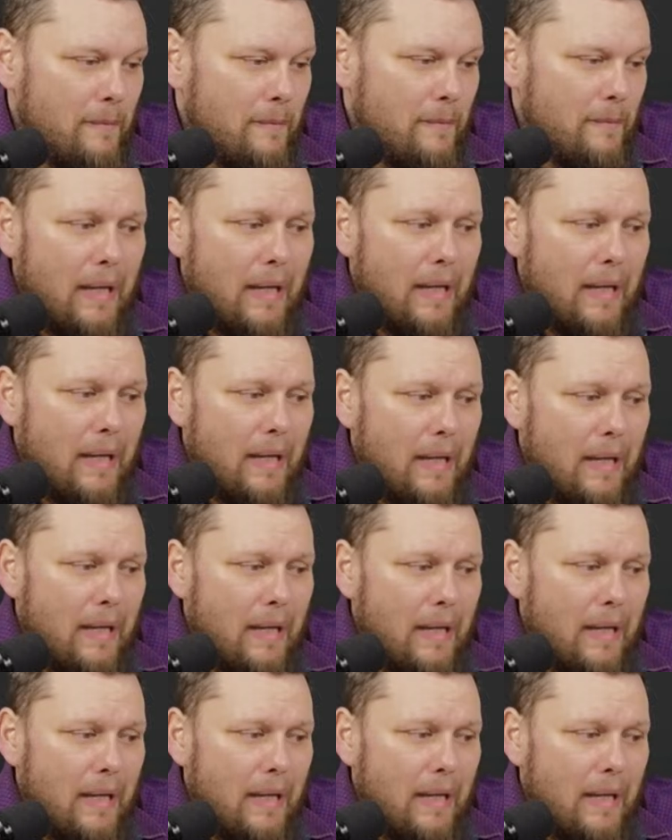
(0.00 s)
my
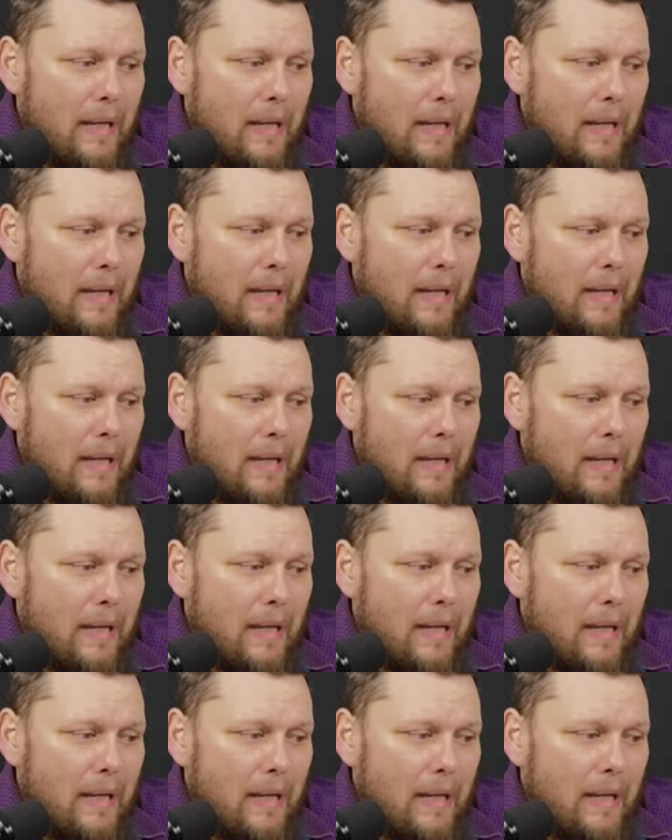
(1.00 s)
contention here
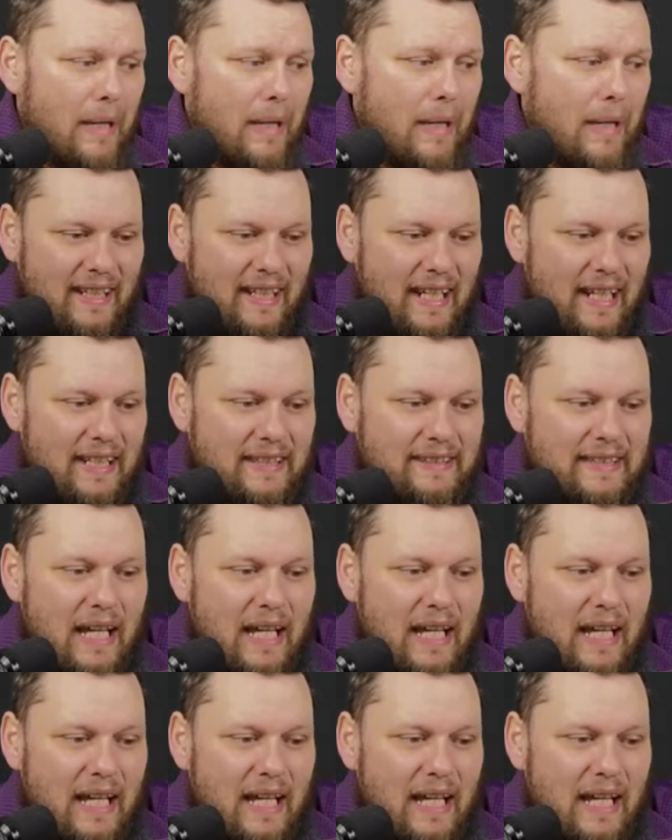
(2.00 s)
is